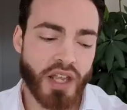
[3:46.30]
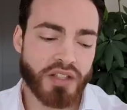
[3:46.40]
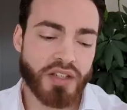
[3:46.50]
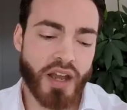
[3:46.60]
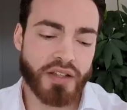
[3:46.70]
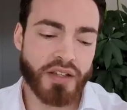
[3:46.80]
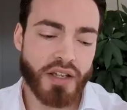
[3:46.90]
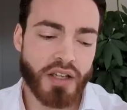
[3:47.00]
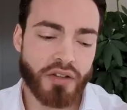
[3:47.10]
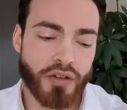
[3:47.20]
inside
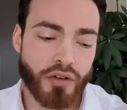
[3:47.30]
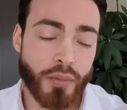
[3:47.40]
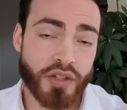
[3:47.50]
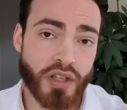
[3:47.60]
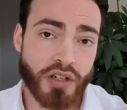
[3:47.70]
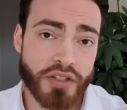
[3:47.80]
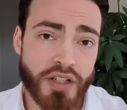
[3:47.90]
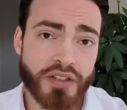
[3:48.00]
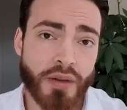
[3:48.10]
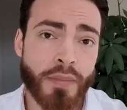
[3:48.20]
the neuromuscular
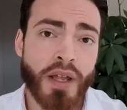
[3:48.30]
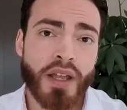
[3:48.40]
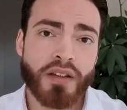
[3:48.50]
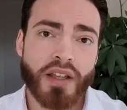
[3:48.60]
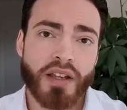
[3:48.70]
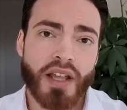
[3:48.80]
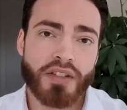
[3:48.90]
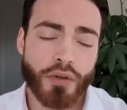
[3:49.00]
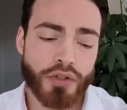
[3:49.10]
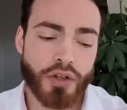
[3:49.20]
system, then
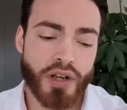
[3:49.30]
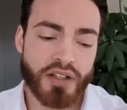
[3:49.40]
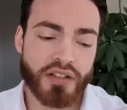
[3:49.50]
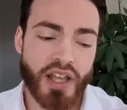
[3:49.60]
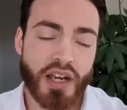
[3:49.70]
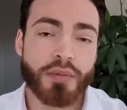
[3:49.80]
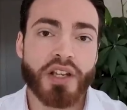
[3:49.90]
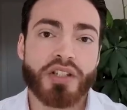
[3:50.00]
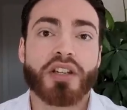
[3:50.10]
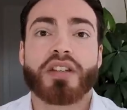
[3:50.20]
that's also not the
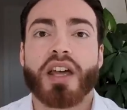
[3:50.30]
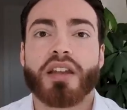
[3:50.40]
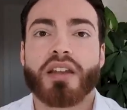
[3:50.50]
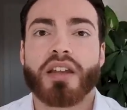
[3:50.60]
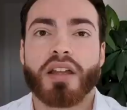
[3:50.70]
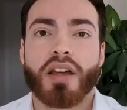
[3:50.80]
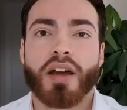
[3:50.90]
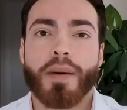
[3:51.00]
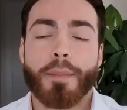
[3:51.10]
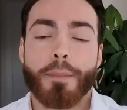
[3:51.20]
adaptation it can
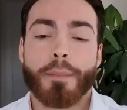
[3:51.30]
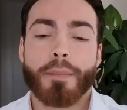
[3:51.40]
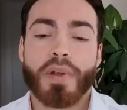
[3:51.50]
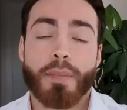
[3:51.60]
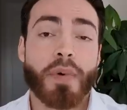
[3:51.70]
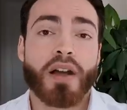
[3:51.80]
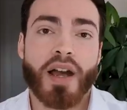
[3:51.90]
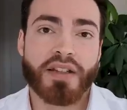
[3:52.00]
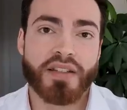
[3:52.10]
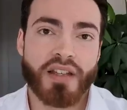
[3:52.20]
get better
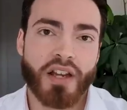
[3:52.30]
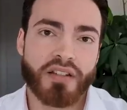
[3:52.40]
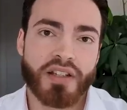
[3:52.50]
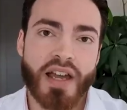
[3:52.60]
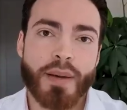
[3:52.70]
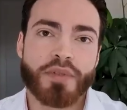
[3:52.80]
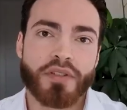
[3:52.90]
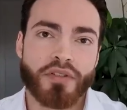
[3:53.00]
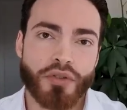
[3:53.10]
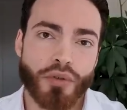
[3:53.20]
at. It cannot
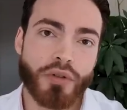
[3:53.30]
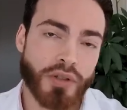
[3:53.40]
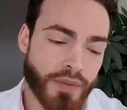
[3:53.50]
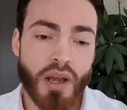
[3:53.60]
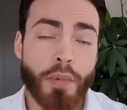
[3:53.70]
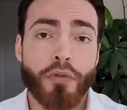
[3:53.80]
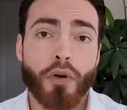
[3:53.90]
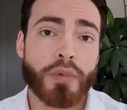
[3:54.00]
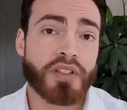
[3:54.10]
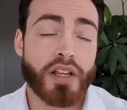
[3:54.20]
adapt to a
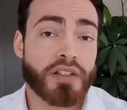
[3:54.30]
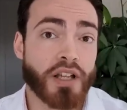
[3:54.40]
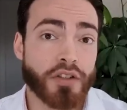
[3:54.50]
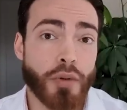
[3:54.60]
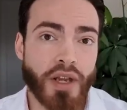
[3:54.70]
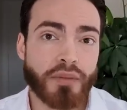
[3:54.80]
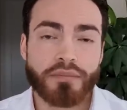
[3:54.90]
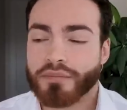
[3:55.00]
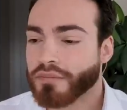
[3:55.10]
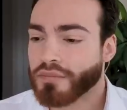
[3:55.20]
performance that it's not doing,
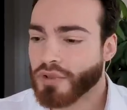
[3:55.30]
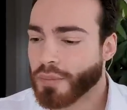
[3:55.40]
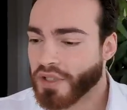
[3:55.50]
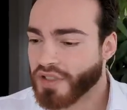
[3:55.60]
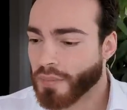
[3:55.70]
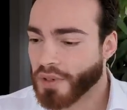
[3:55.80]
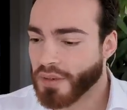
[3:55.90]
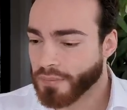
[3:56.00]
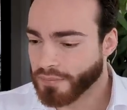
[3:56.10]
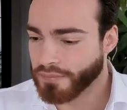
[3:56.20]
to put it simply.